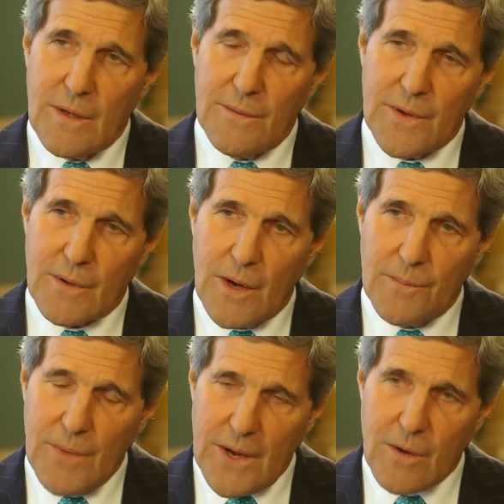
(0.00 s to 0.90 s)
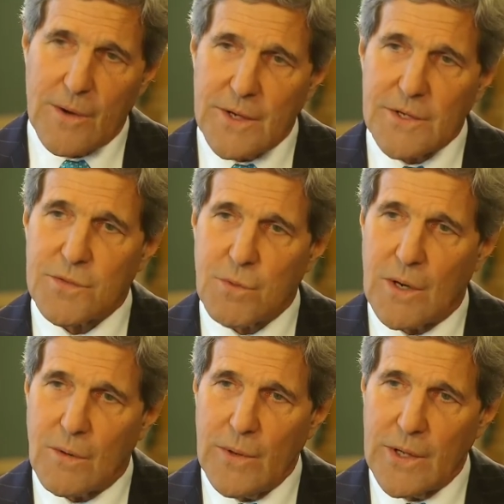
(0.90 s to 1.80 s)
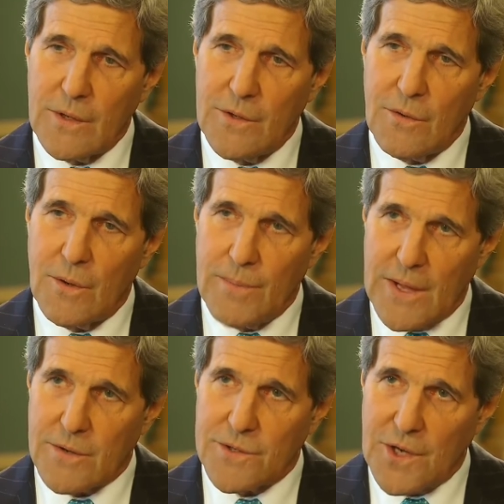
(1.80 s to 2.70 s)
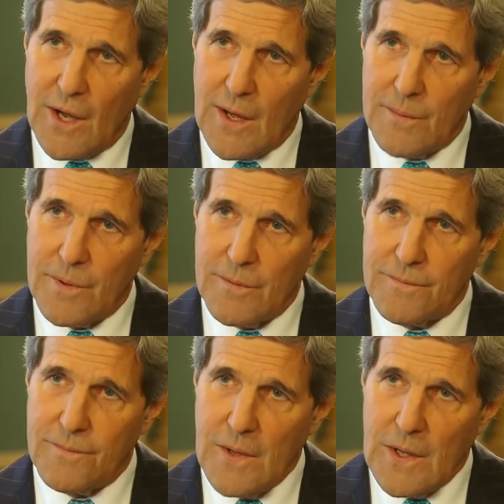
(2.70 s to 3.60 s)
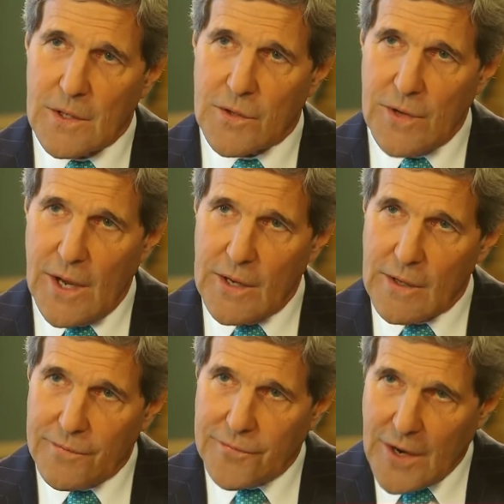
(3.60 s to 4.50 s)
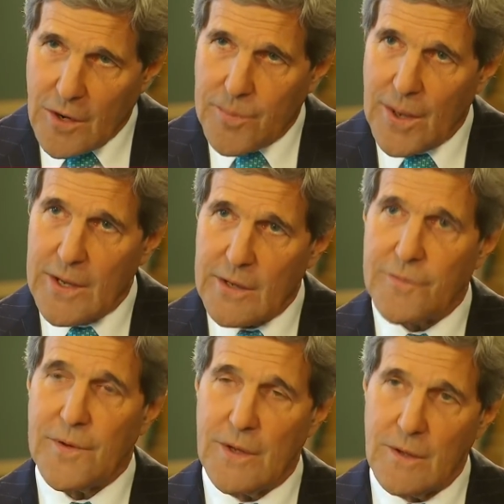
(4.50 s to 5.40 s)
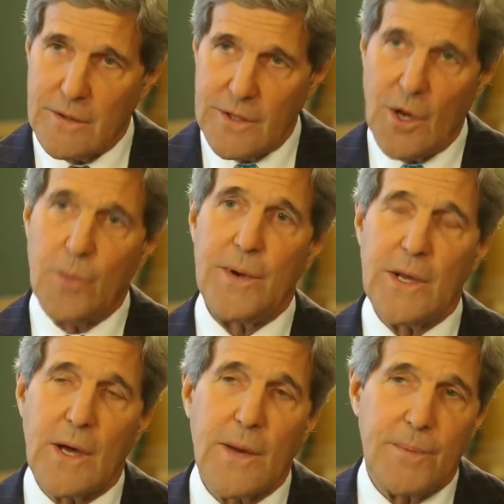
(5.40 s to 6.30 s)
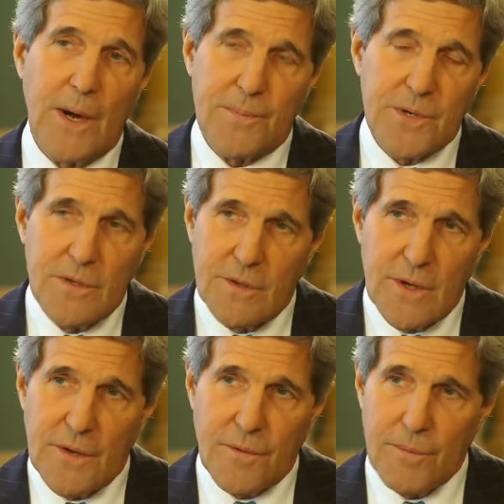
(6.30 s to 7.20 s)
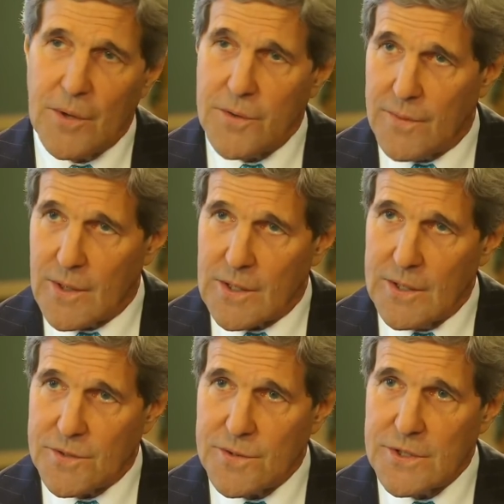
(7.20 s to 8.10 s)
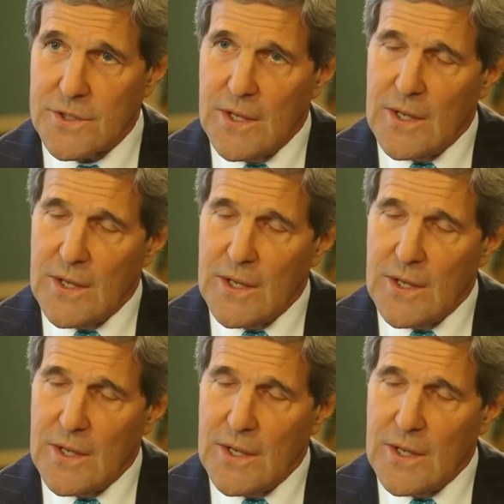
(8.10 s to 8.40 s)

There are areas where we can do a better job of creating a fair playing field and opening up opportunity for both of our countries.